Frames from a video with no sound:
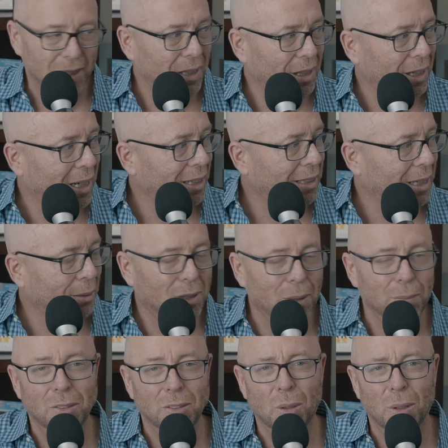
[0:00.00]
Anytime
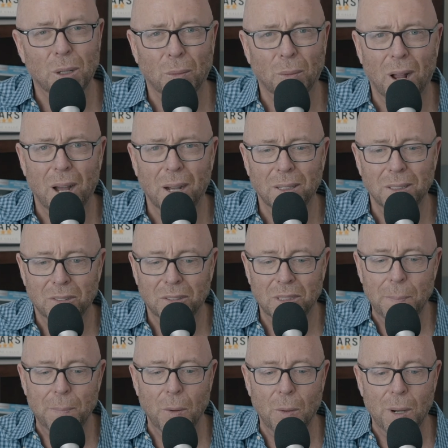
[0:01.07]
something's going wrong,
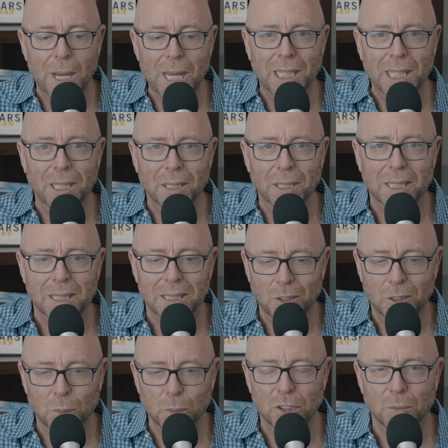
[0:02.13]
step away and look at
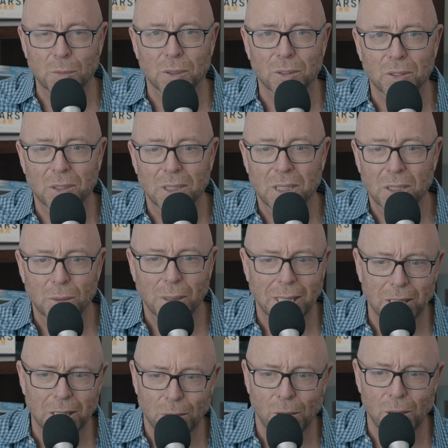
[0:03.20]
these principles. Do I
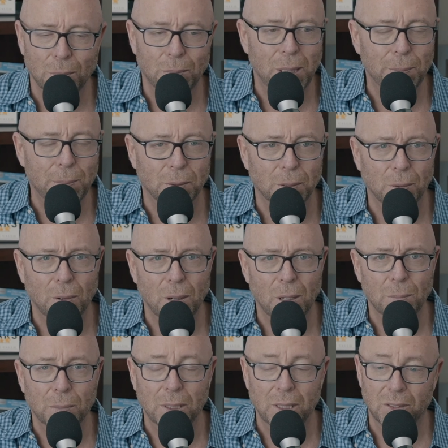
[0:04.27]
got the wrong people in the
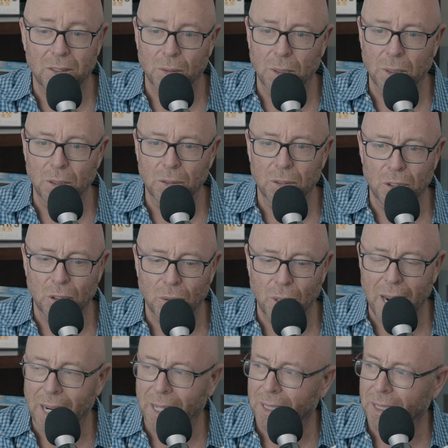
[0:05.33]
wrong place? Are we losing
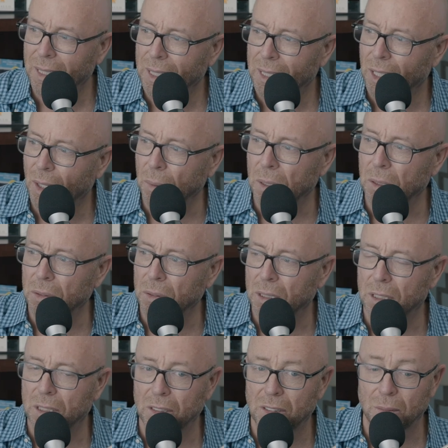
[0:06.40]
track? Are we losing
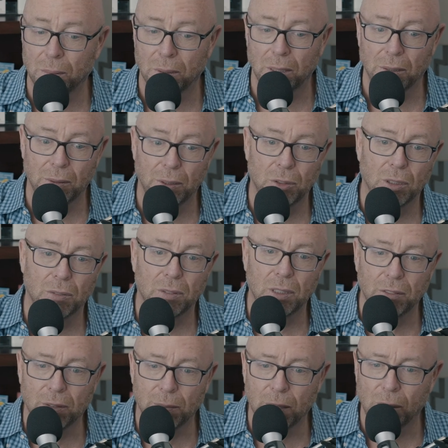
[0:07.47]
our discipline? Are we
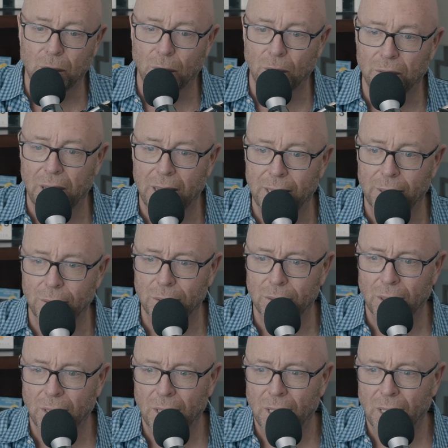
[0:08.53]
drifting from our core
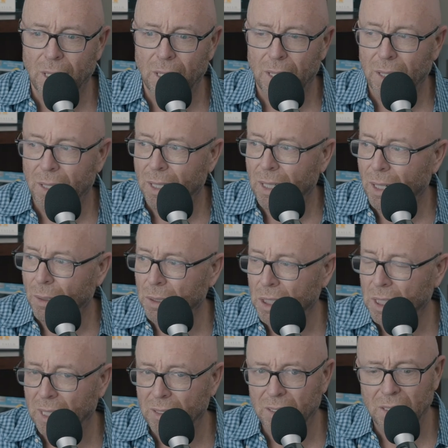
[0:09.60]
values? Are we
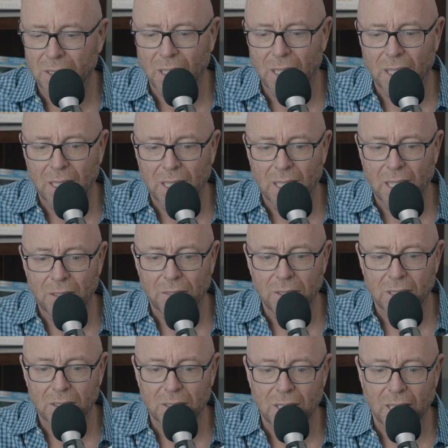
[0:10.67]
chasing the
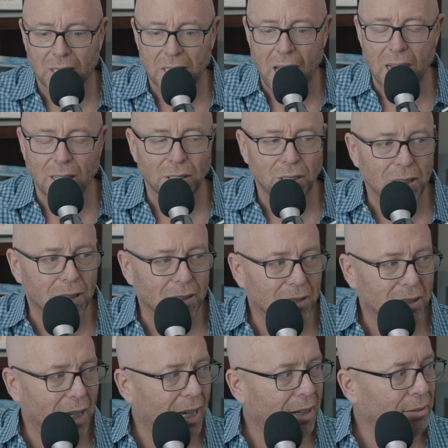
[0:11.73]
envious technology
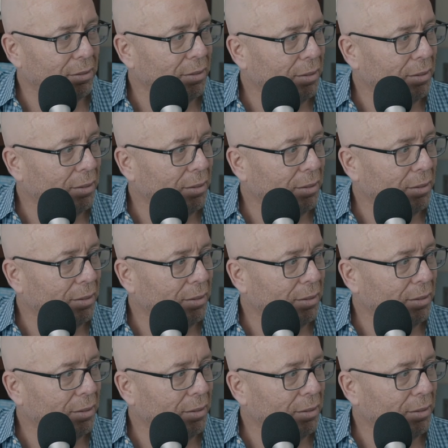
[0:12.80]
others have?